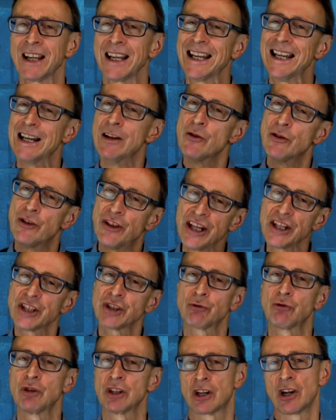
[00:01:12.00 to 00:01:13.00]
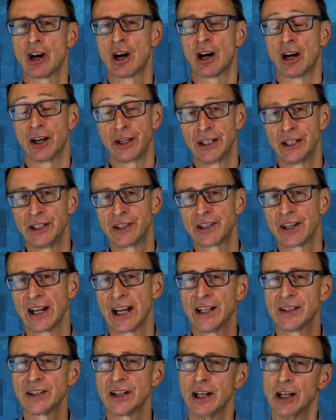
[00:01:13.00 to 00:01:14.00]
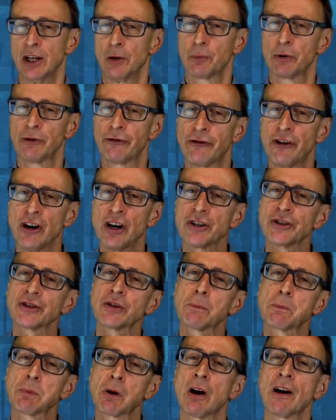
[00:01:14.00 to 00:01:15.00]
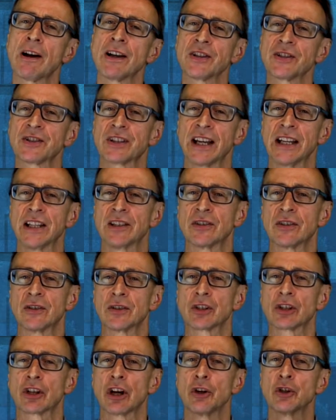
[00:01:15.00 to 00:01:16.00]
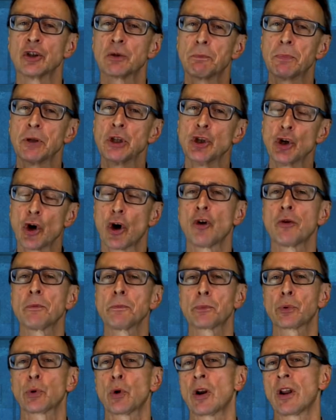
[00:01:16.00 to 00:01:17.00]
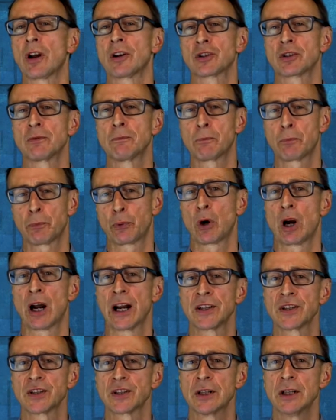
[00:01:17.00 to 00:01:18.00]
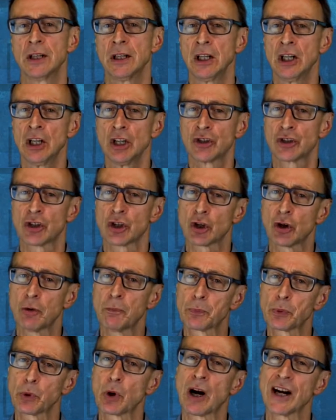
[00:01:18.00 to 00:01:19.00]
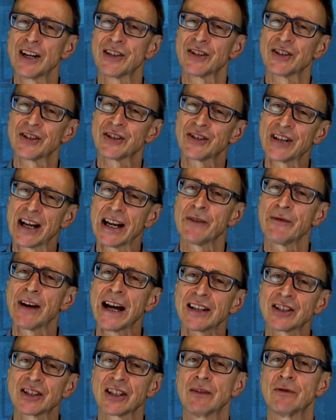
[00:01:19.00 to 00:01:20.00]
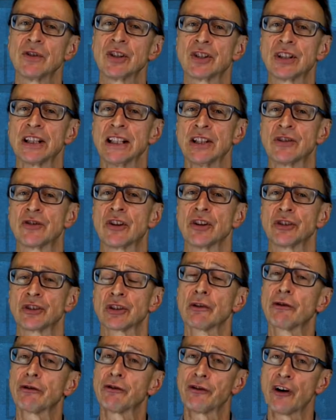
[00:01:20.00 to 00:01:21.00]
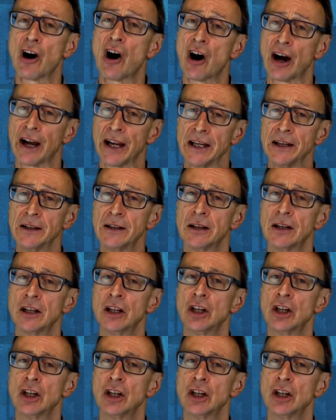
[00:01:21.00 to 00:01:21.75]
In this regard, he says, preferred supplier status goes beyond product and price to comprise the set of activities that define